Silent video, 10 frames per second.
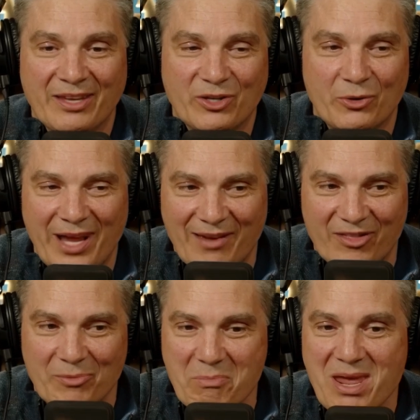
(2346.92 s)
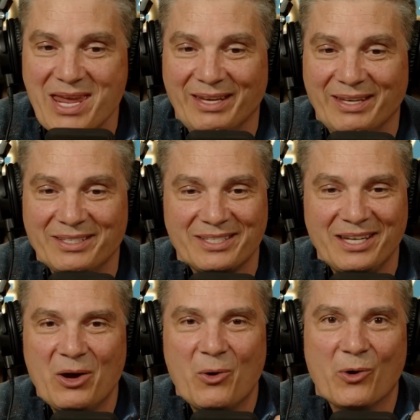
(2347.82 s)
don't have the means
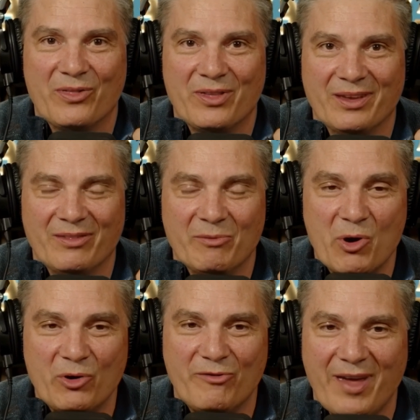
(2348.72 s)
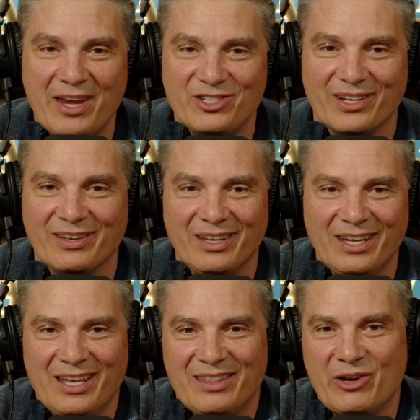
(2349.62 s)
or the motivation,
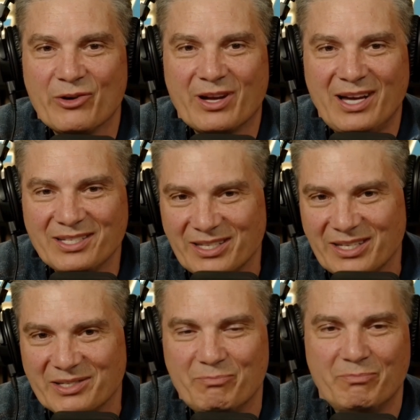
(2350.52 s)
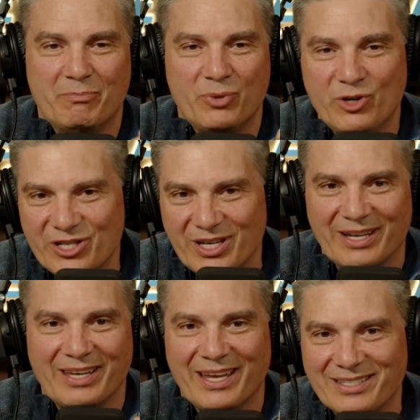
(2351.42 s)
then you're constantly just pushing
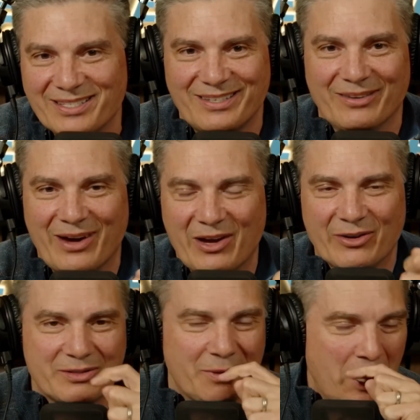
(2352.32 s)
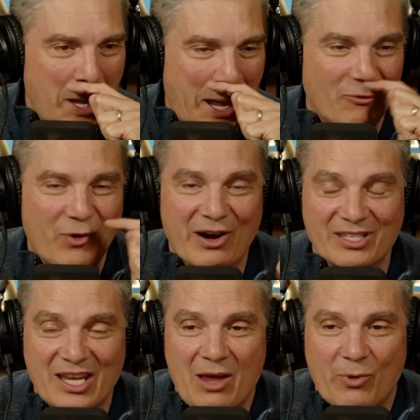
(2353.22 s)
against it, right? You're just
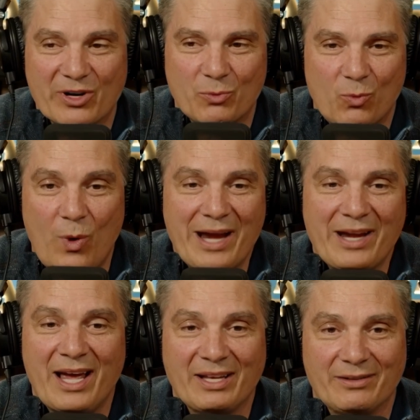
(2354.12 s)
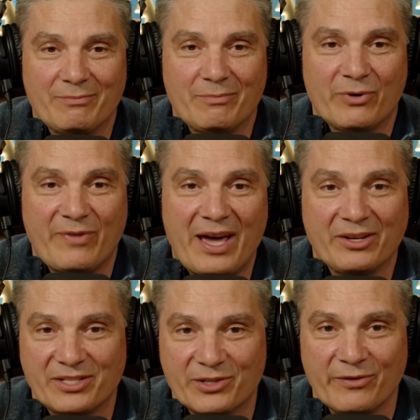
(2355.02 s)
whereas why not provide a
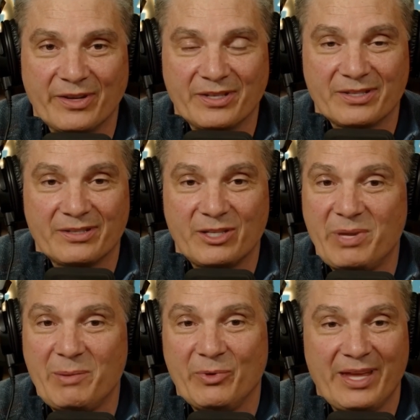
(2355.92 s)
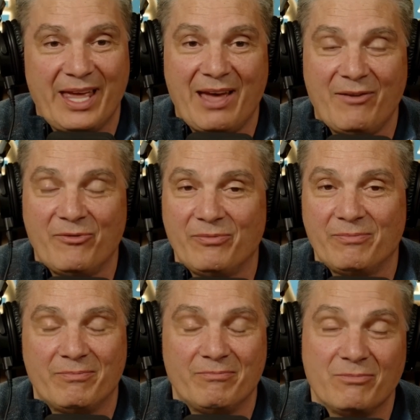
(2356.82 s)
service to people that have
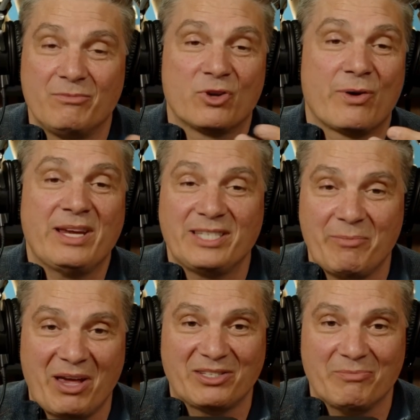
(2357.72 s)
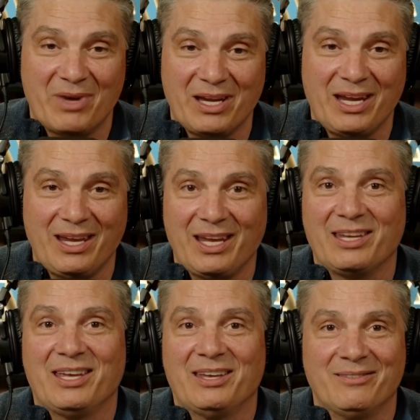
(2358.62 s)
crazy amounts of money and
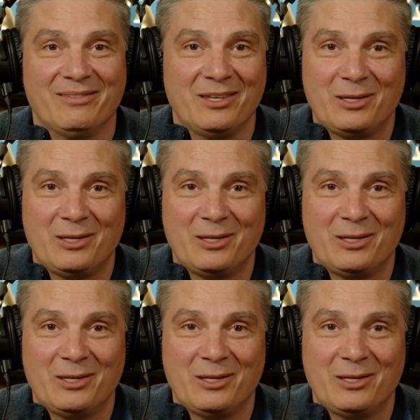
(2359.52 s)
can